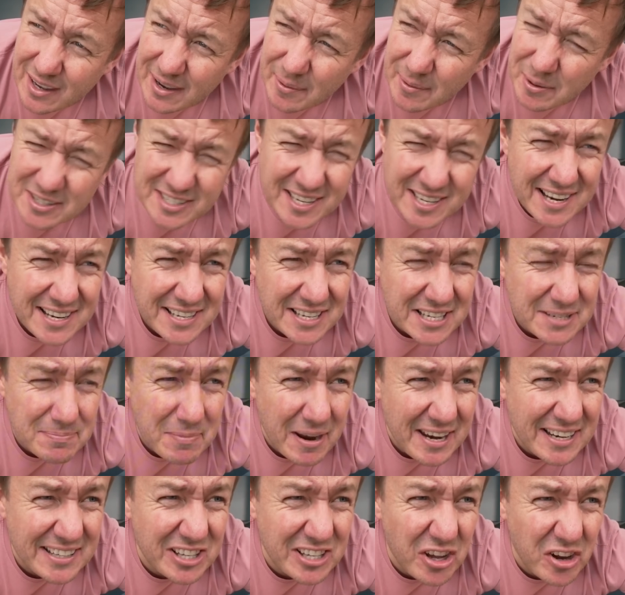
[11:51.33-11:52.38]
It's
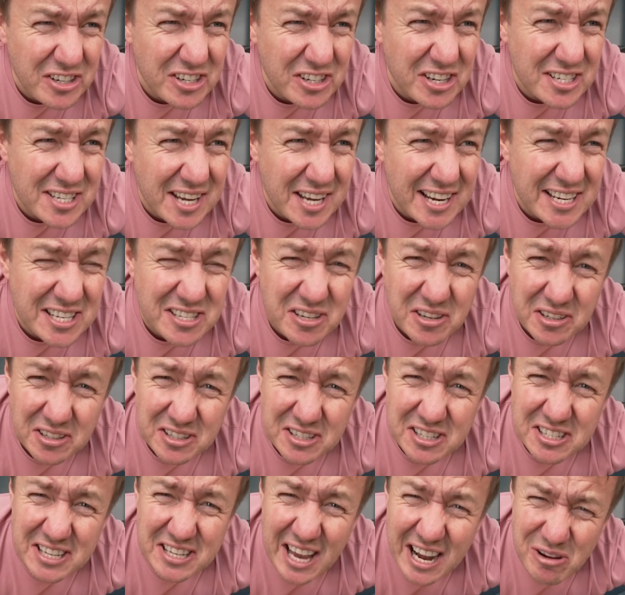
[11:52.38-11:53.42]
made the onion taste like
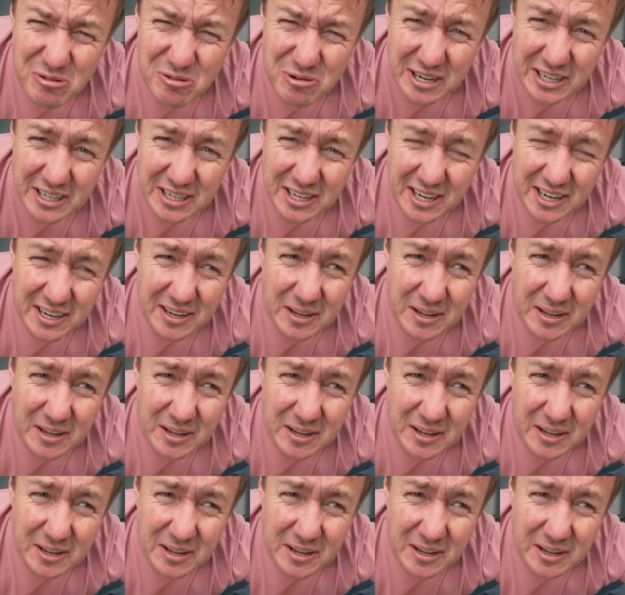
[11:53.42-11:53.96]
celery.